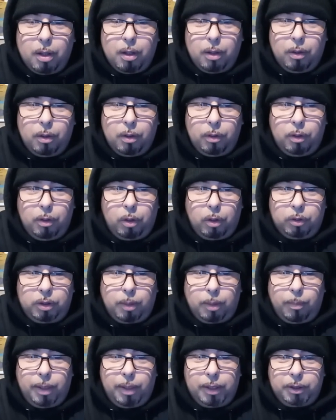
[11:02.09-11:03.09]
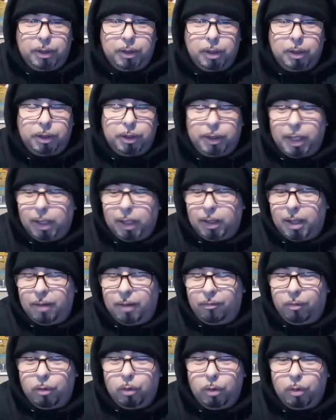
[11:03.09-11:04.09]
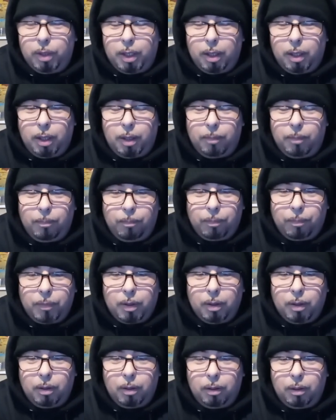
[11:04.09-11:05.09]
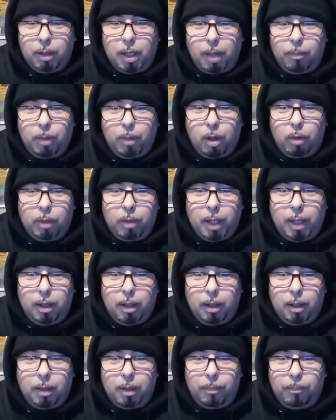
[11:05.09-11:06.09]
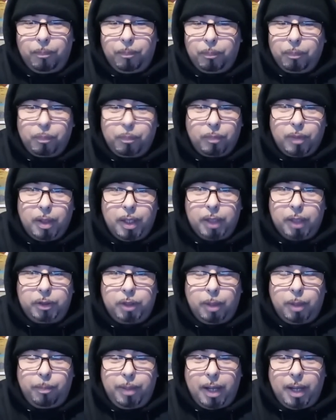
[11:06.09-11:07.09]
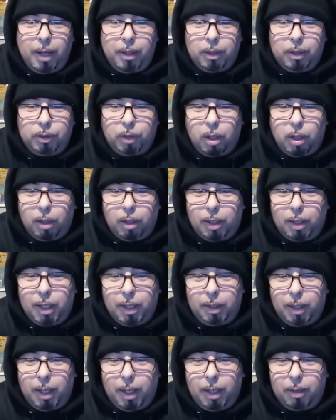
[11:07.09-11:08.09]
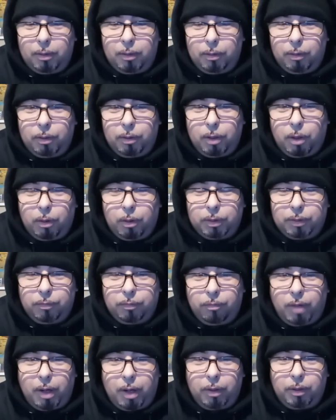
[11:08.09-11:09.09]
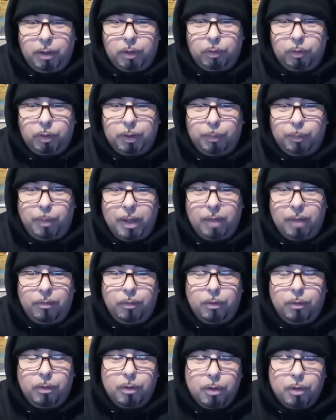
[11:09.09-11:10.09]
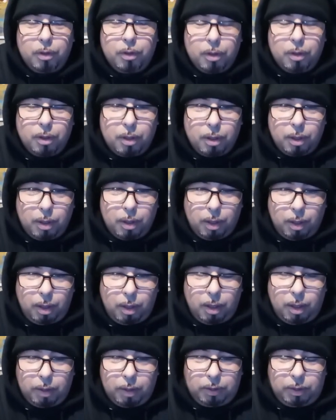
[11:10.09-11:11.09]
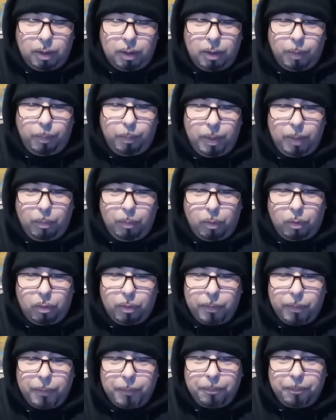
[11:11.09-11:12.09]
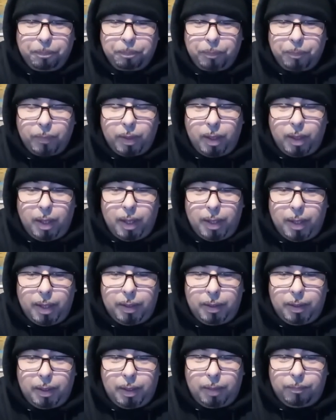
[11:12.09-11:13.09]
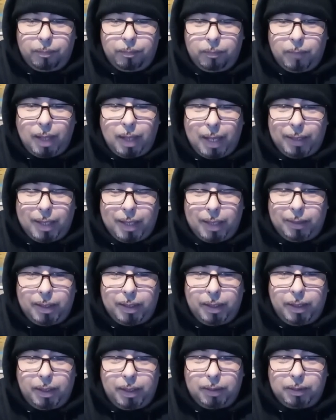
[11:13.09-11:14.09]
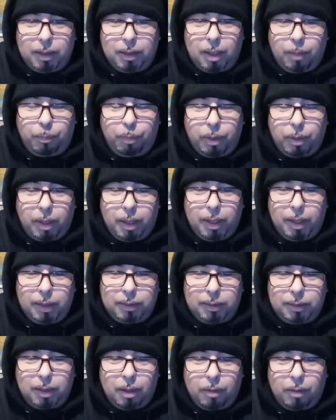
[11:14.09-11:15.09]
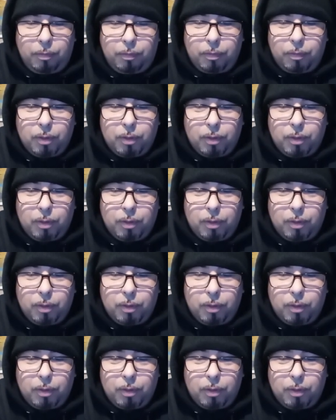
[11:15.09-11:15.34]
you know, somebody should check that fool and let him know that he shouldn't be out here talking like that. You know, it's very disrespectful to the people. And I think he's putting himself